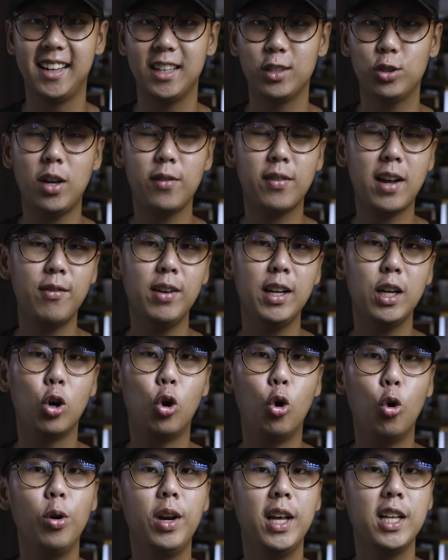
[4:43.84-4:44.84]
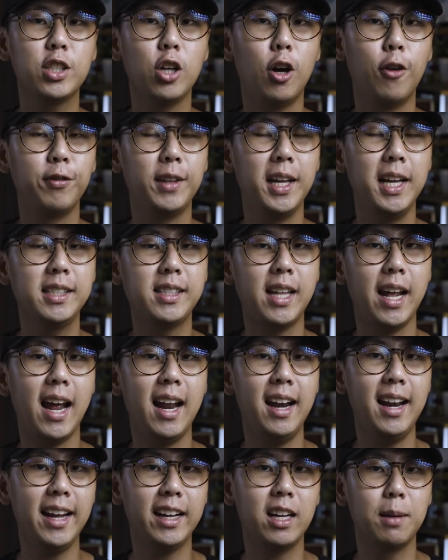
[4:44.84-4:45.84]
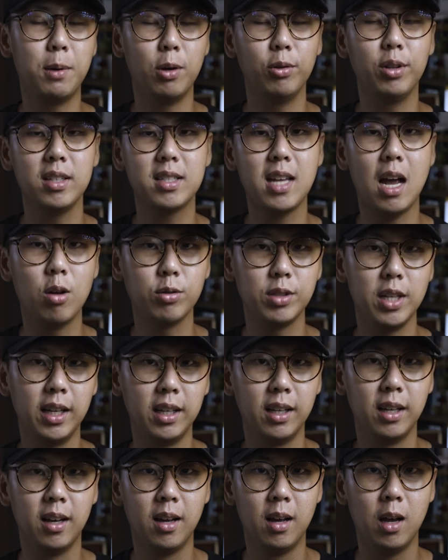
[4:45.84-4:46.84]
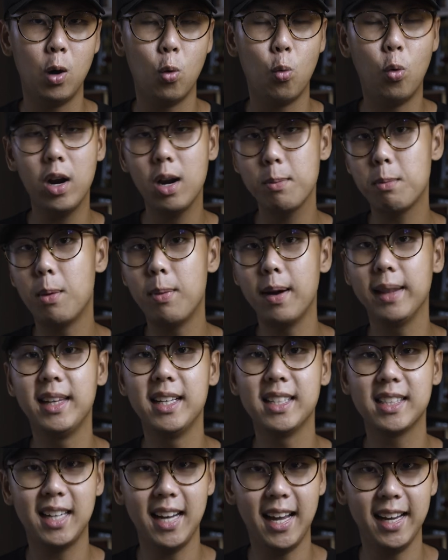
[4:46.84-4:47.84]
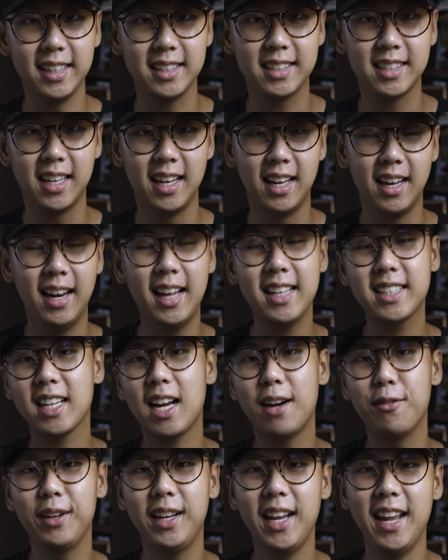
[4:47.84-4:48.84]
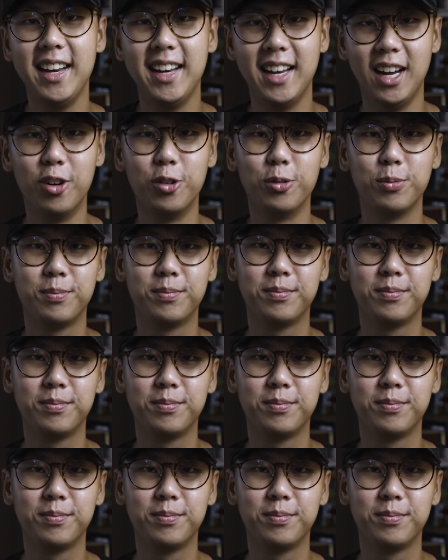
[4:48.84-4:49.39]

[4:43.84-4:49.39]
So I've covered a whole list of things that I like about this housing. What about my dislikes? Let's cover that now.